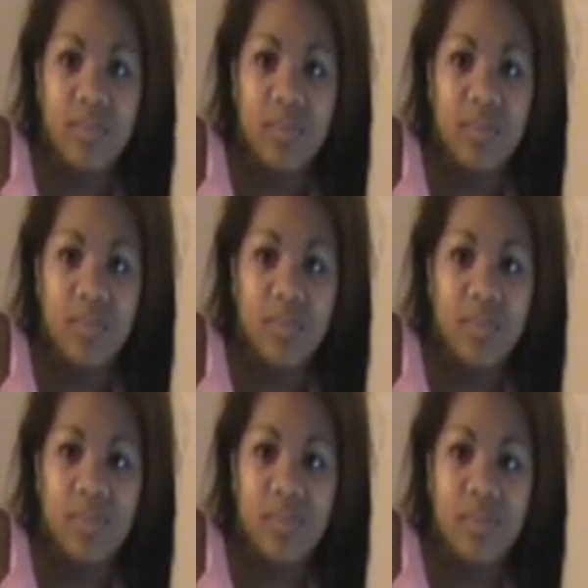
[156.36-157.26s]
Like
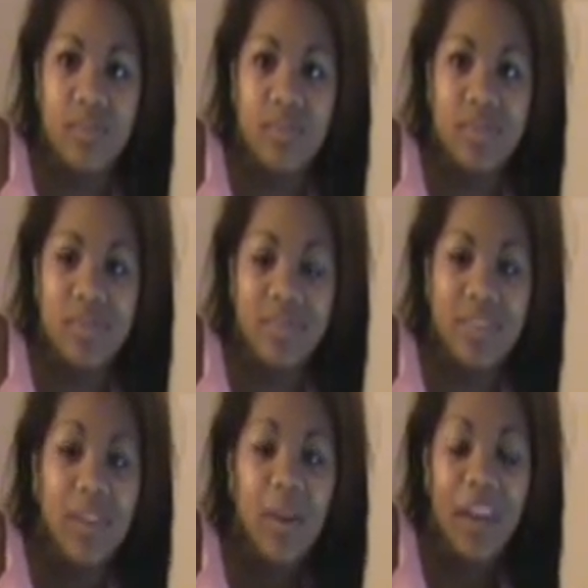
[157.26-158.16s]
Japan
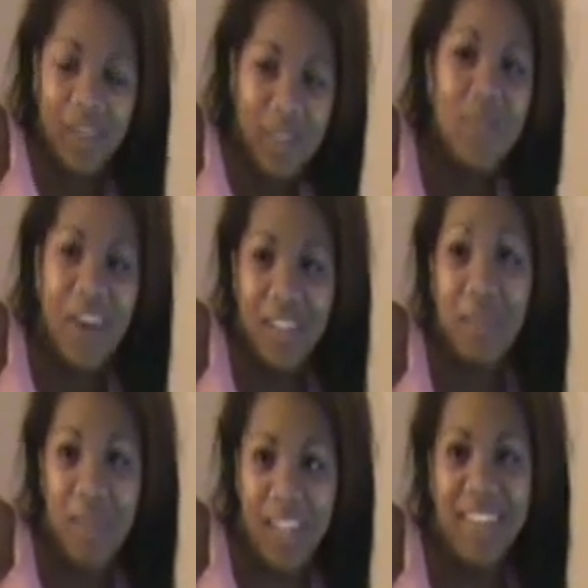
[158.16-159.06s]
okay, fine,
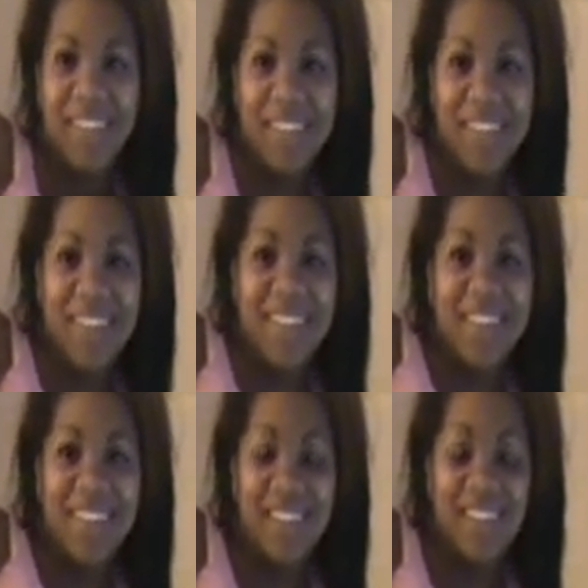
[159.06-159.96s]
Japan. Let's just
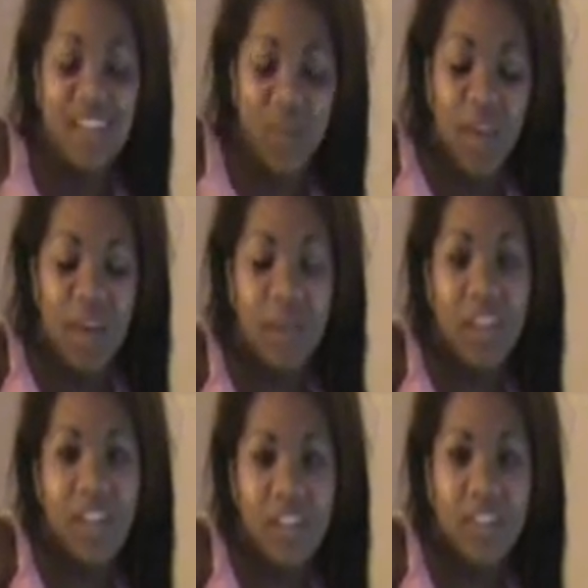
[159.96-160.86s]
use Japan. And then you came
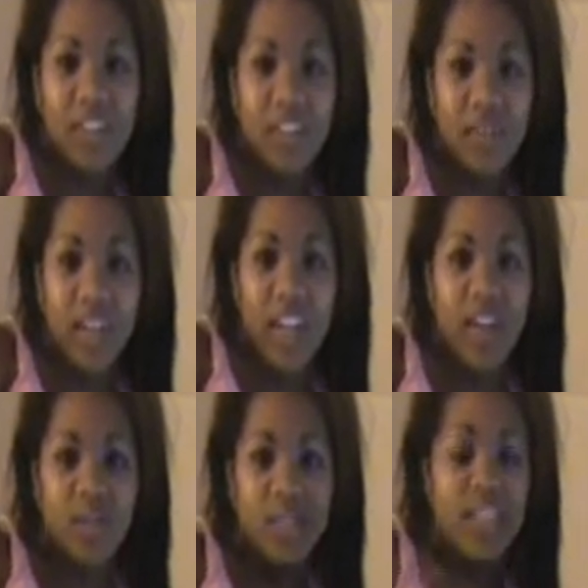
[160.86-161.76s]
here. I can relate. Right now
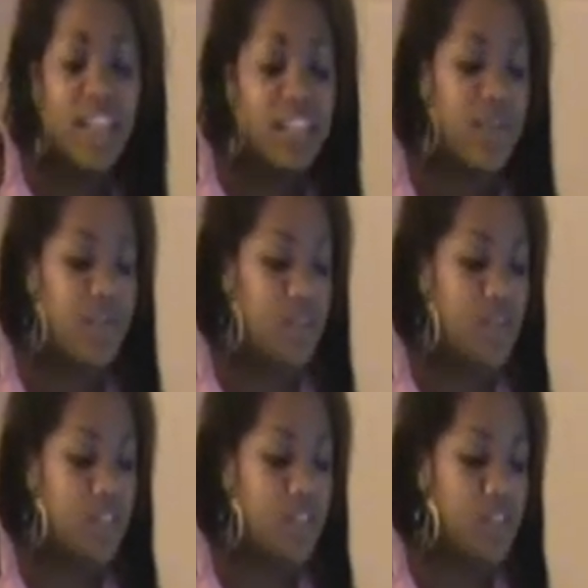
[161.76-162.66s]
it's daytime in
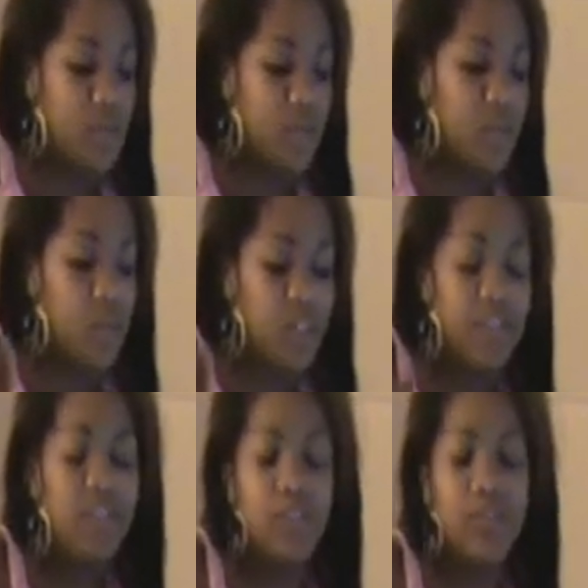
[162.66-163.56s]
Japan, so if you lived
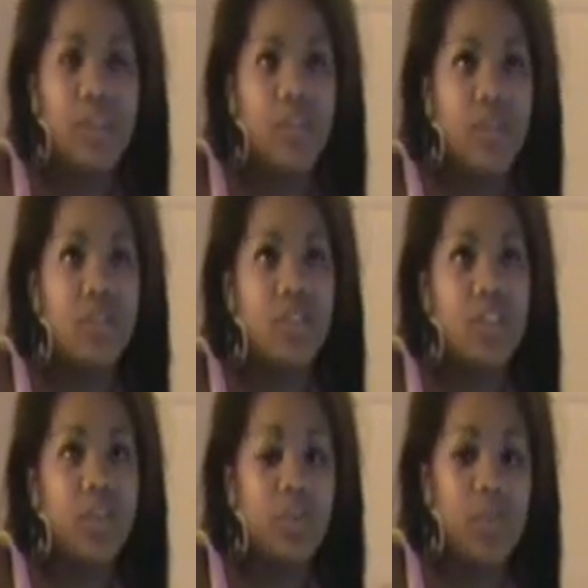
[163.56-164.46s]
in Japan originally,
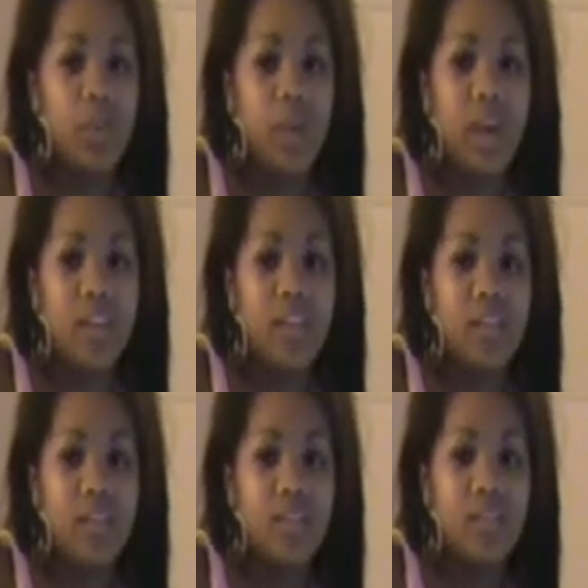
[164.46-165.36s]
you'd be awake.
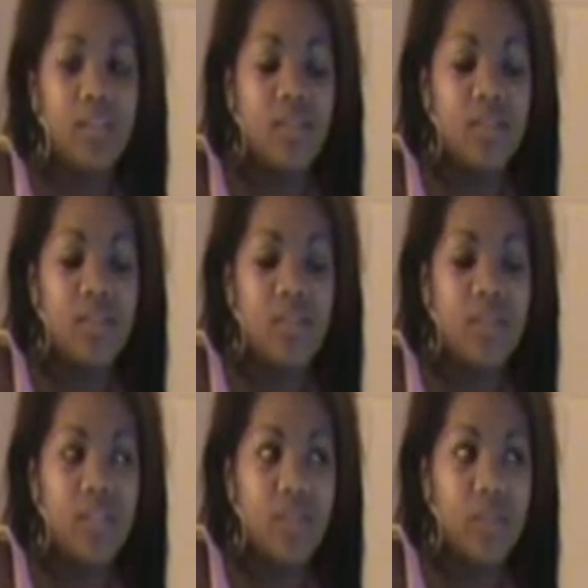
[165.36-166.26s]

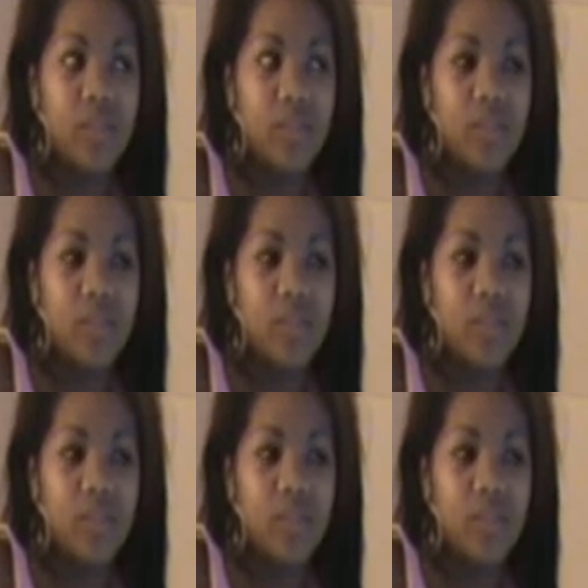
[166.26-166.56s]
Even though.